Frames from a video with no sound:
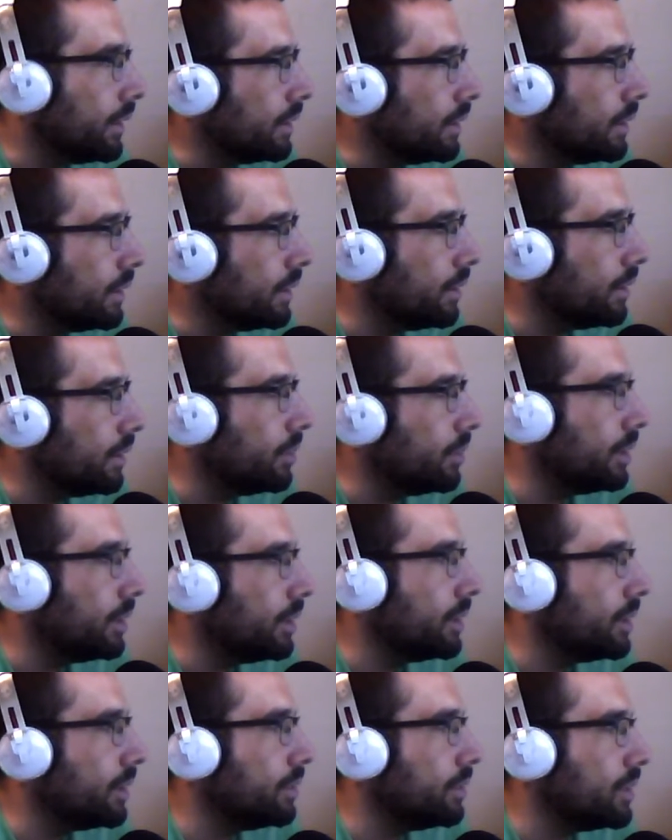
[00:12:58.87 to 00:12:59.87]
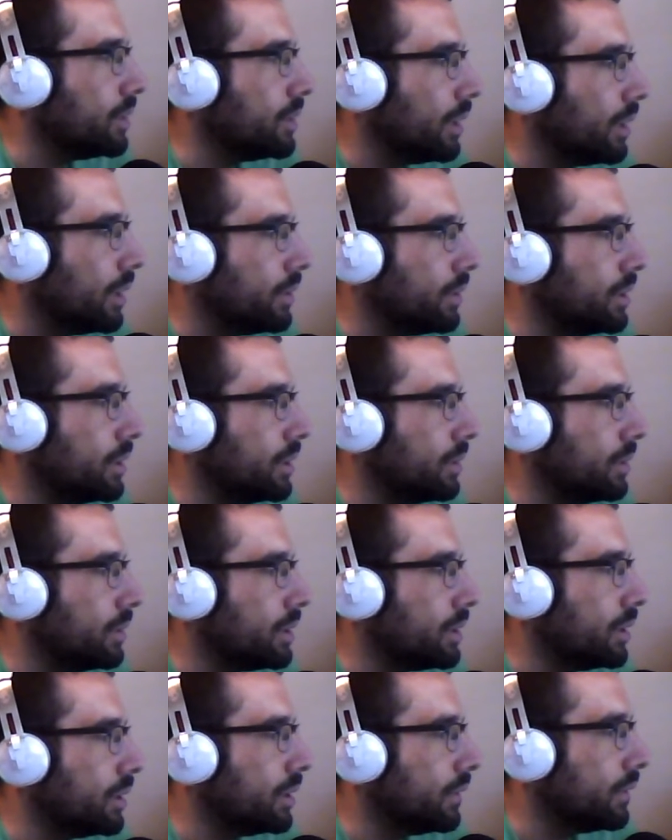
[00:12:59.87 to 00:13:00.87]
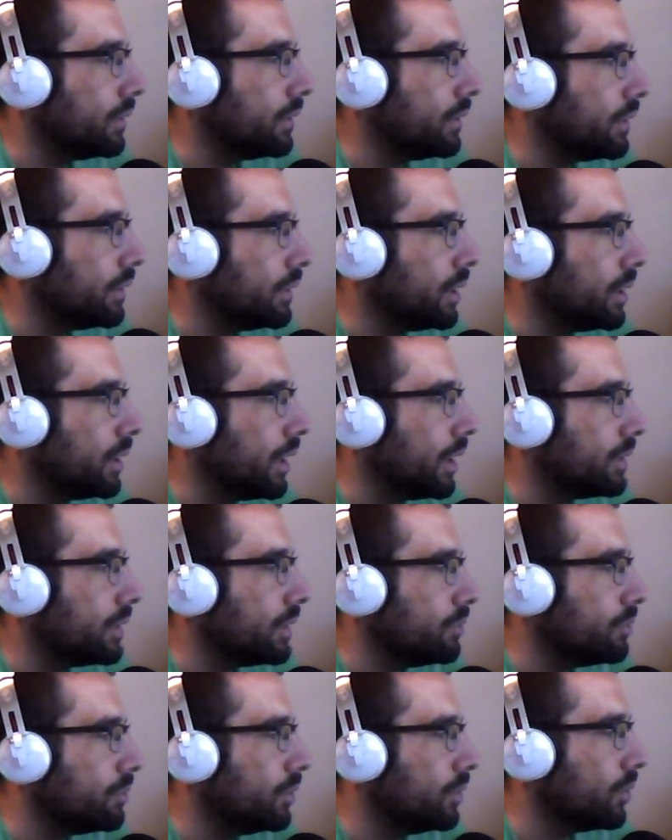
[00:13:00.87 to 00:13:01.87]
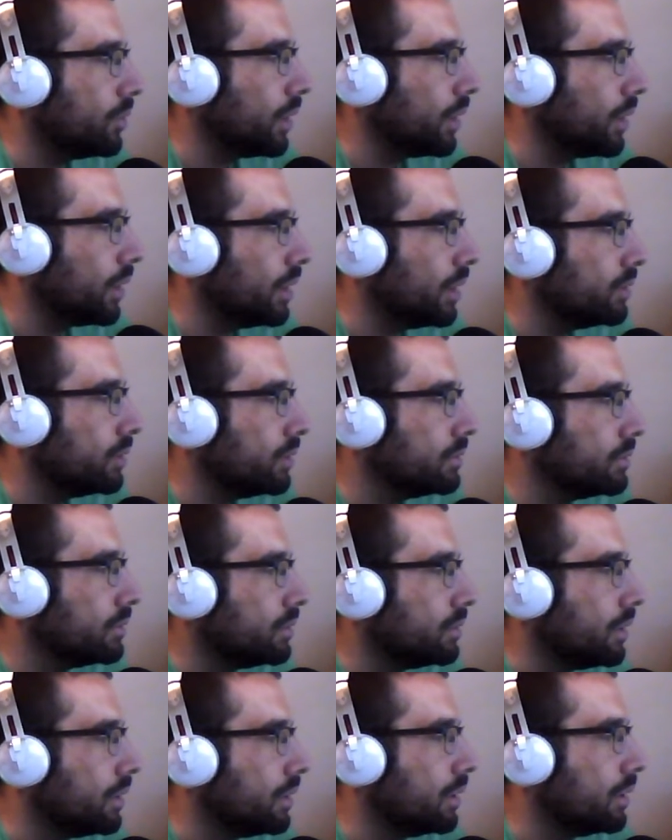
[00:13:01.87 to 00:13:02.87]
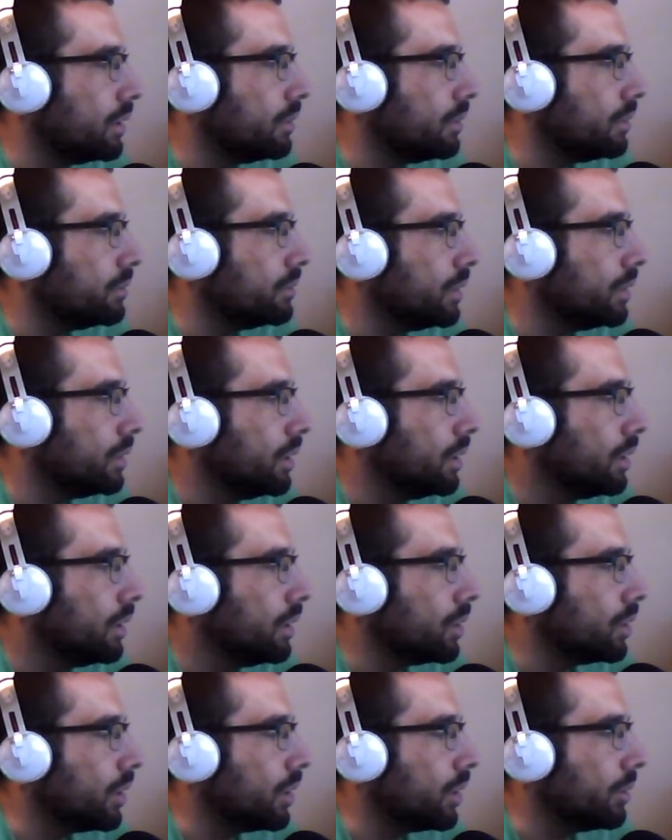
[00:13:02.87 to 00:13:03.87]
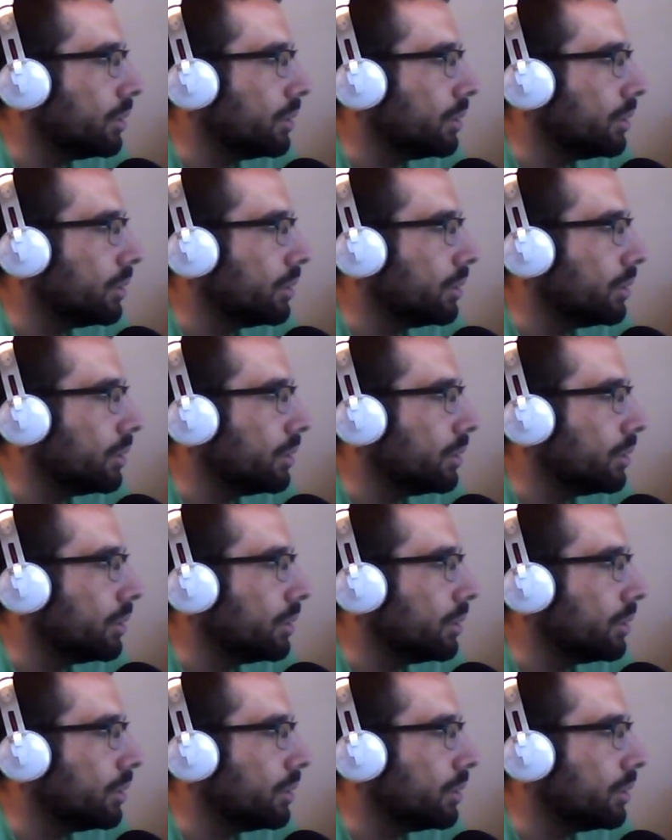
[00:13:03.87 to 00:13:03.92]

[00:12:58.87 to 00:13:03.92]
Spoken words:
The BMW Championship itself has moved around quite a